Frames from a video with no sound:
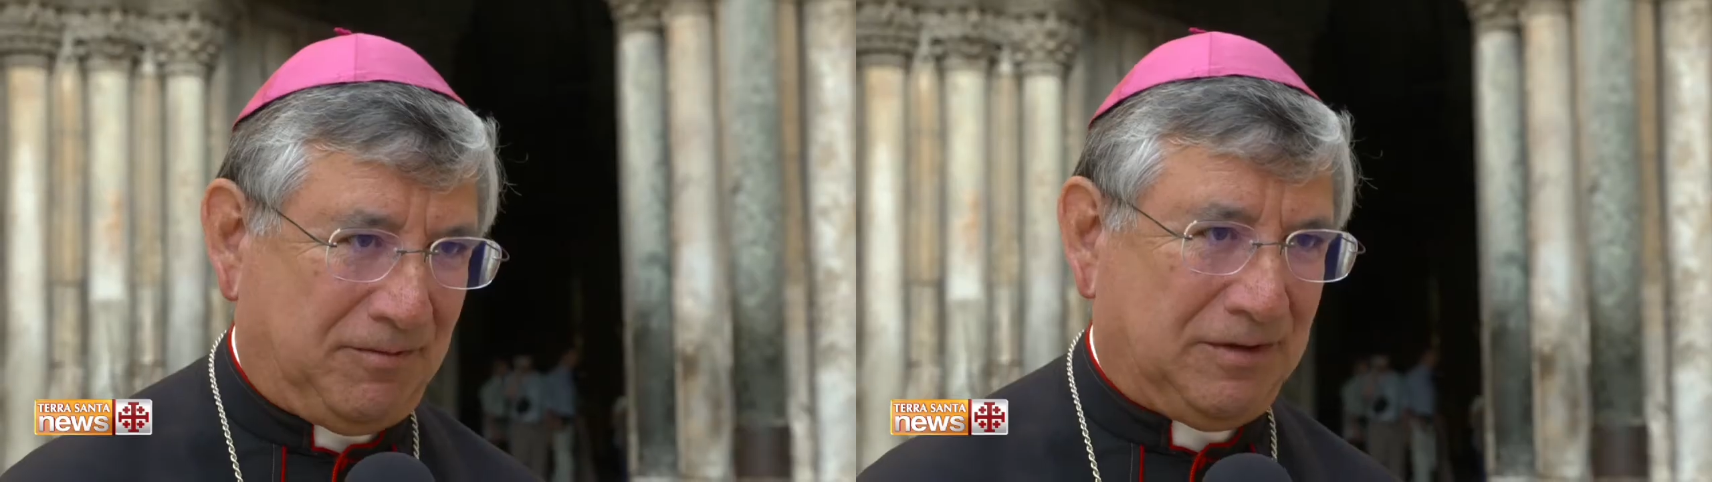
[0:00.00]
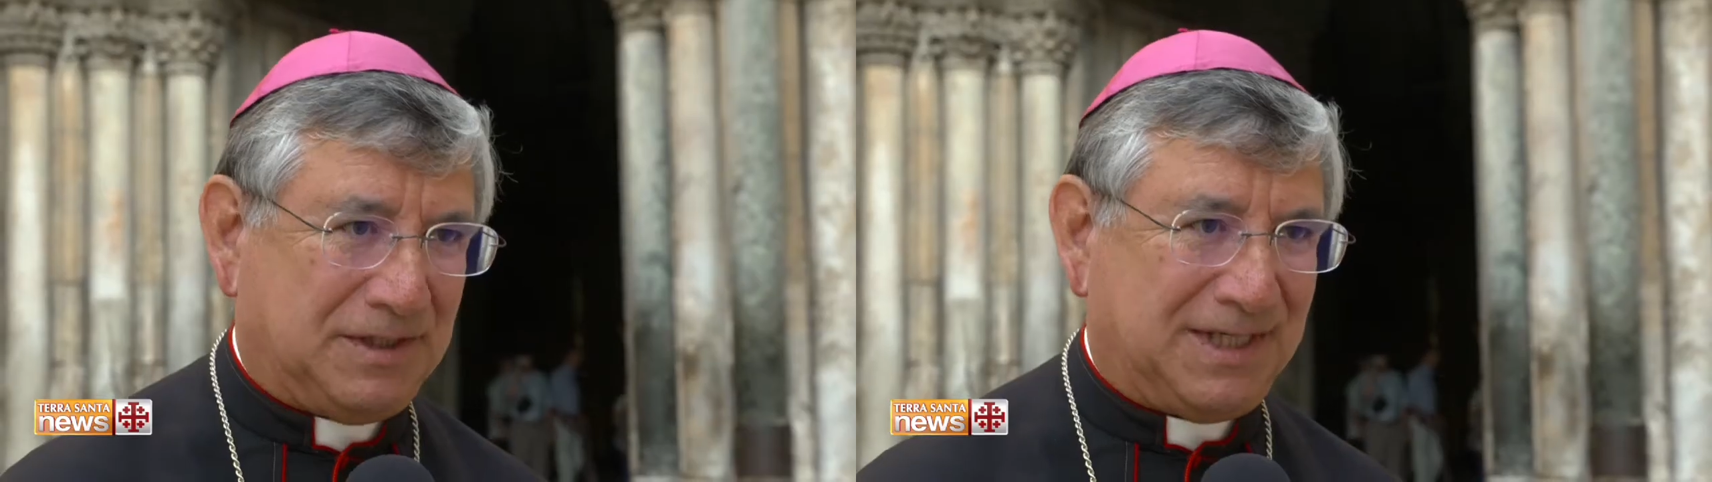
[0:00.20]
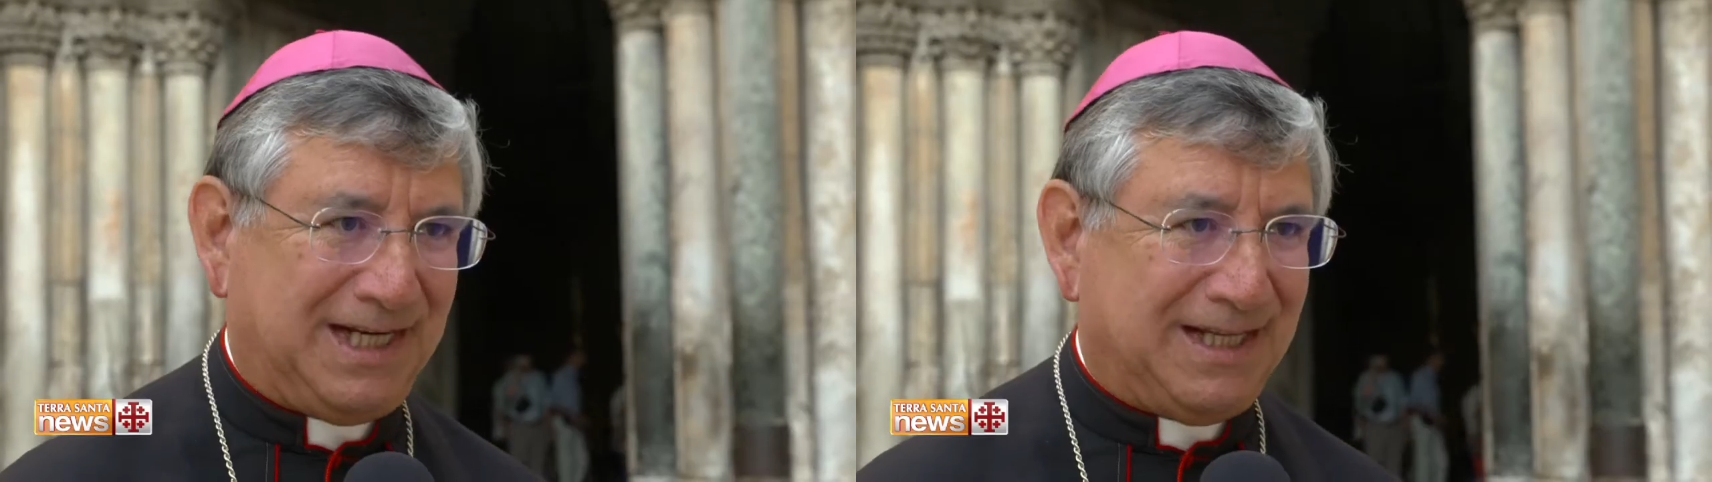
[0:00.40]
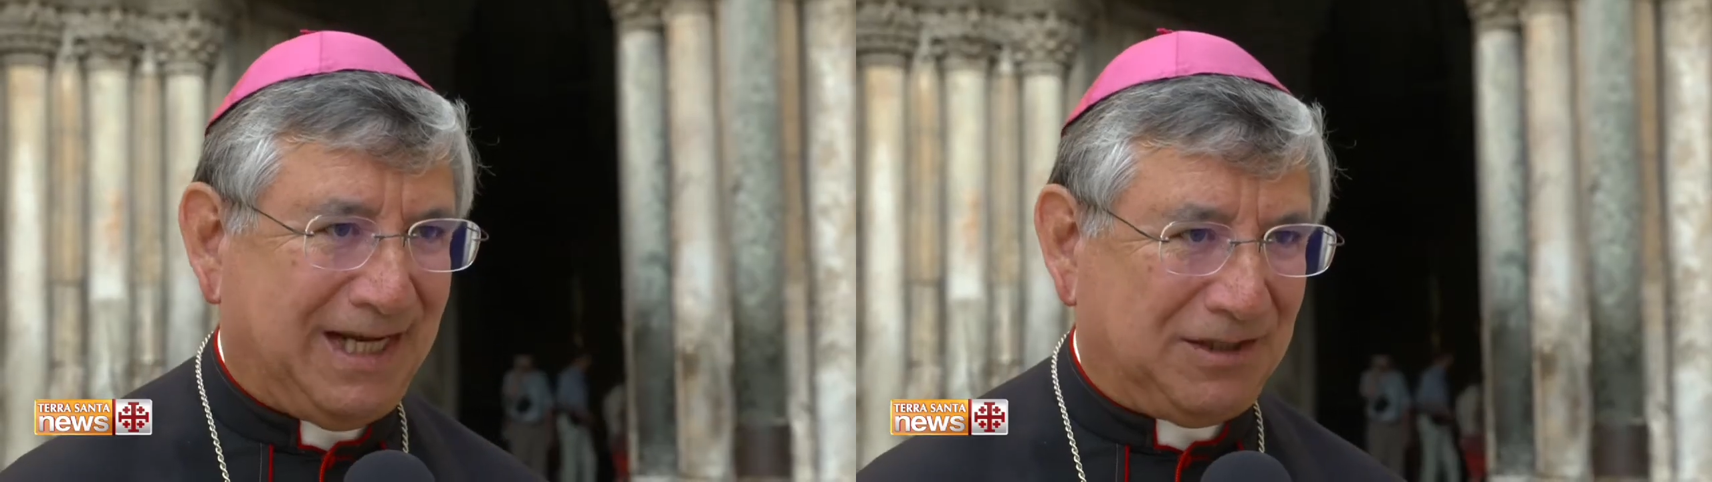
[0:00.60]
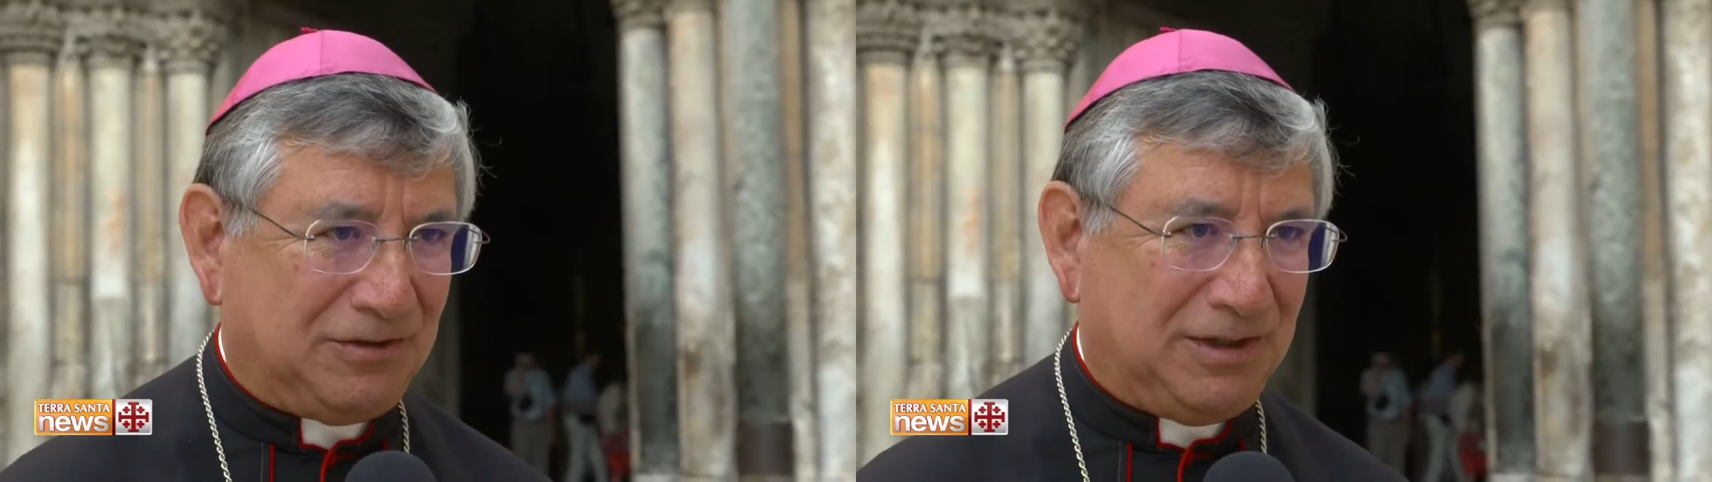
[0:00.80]
mercy and
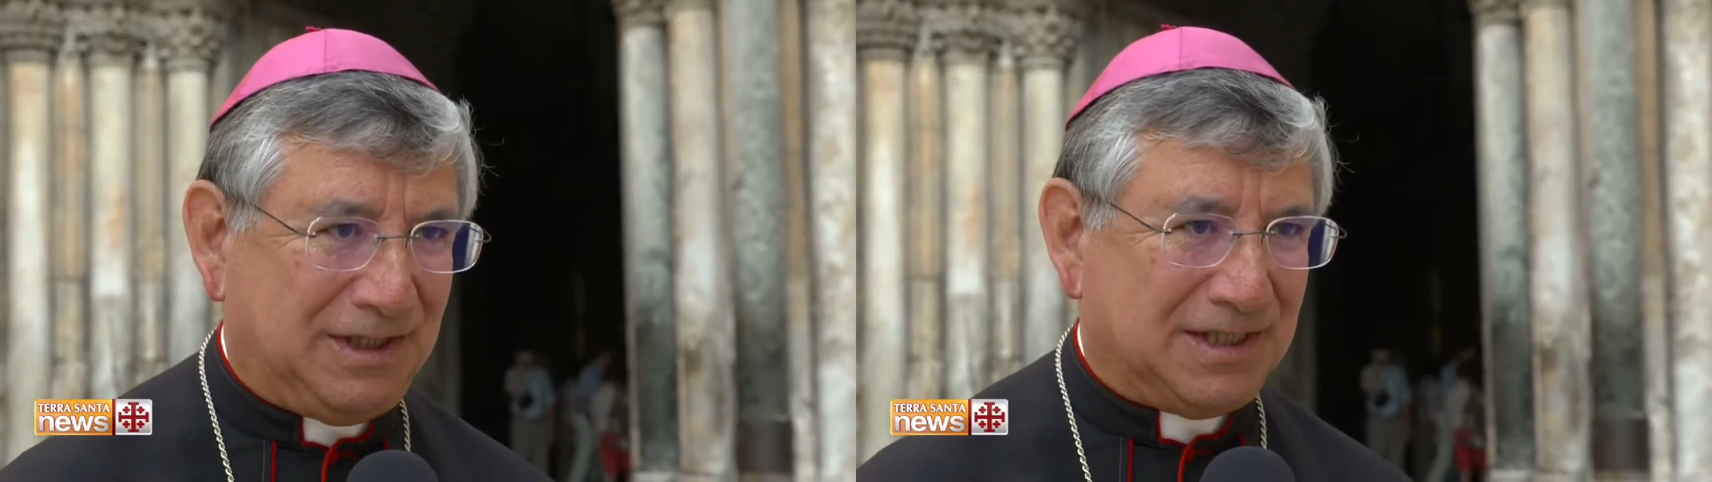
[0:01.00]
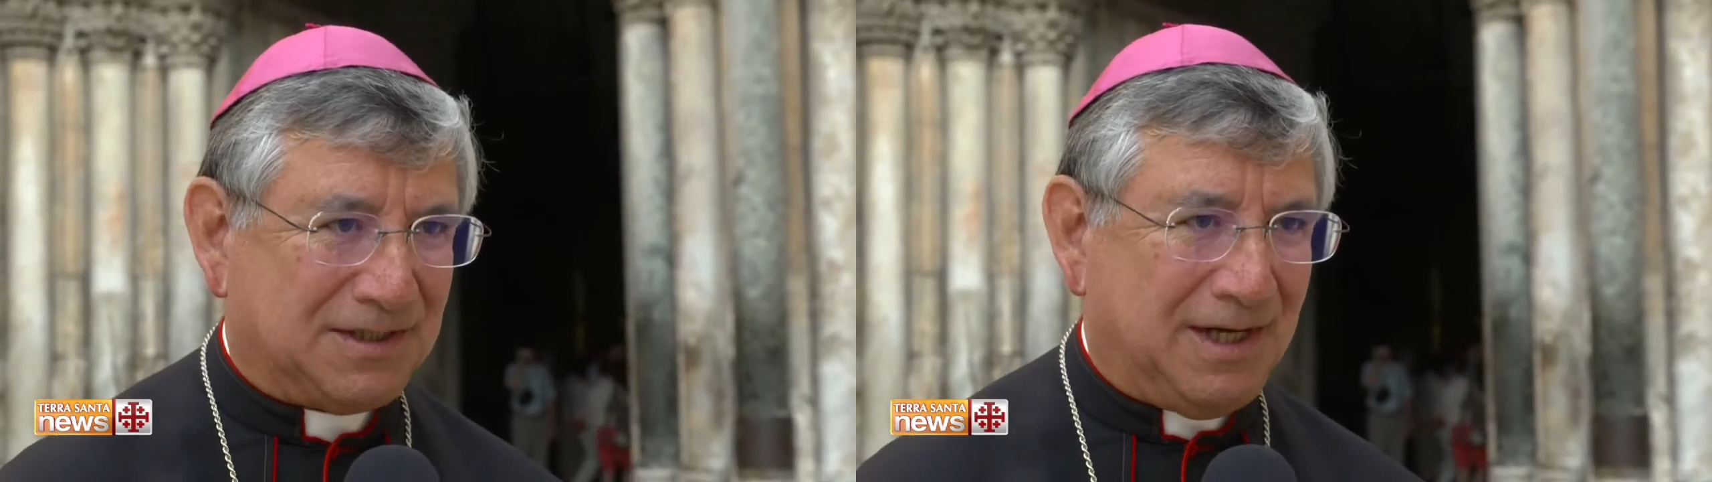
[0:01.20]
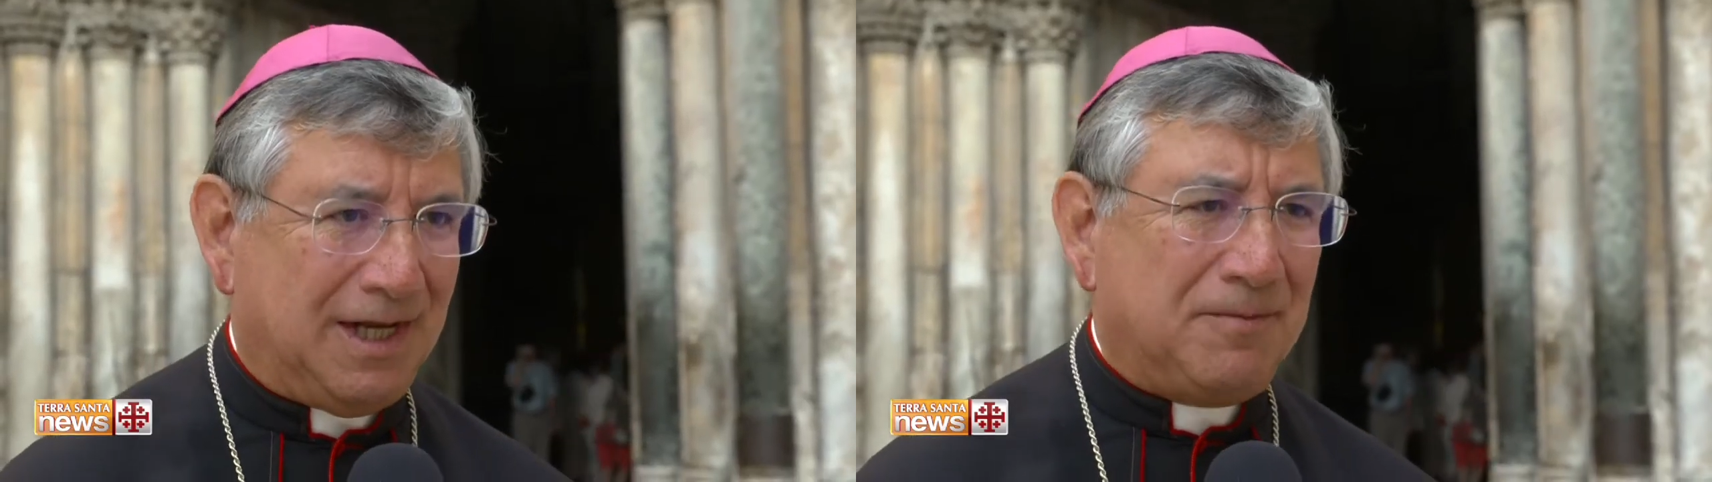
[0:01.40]
that goodness,